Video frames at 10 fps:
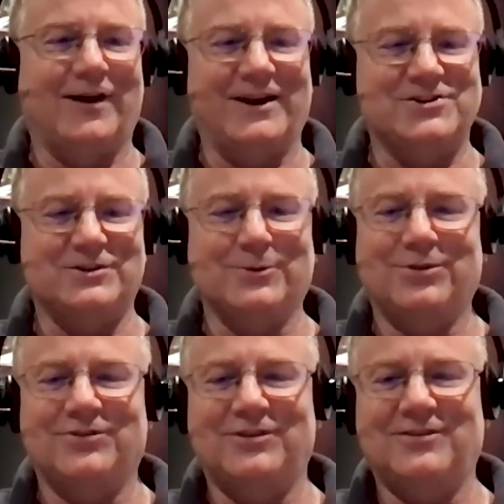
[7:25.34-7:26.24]

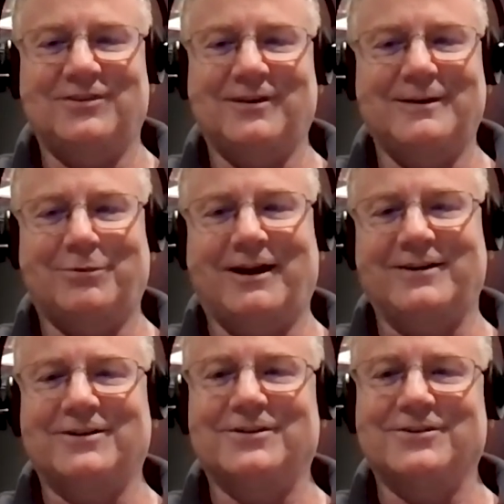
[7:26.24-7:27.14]
interaction with the C C I E
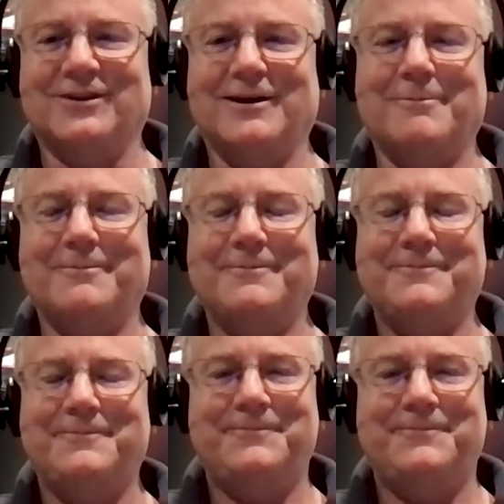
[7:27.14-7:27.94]
practical exam.